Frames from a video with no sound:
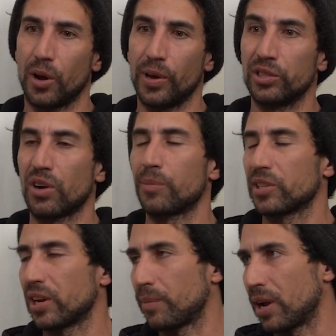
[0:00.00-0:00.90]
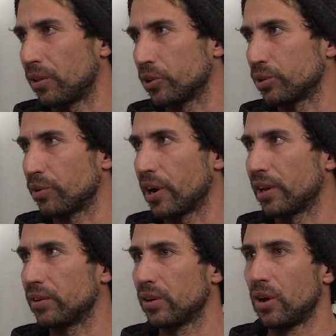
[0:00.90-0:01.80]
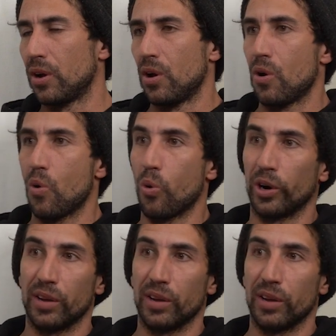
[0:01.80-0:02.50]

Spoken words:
is represented by a larger brand or